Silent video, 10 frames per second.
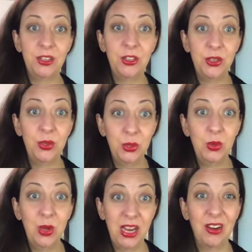
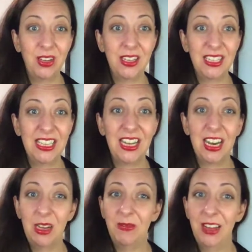2 areas that
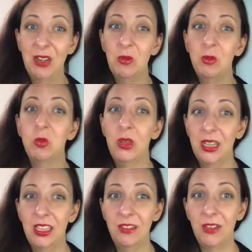I find
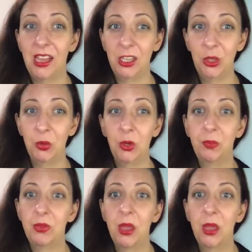really valuable,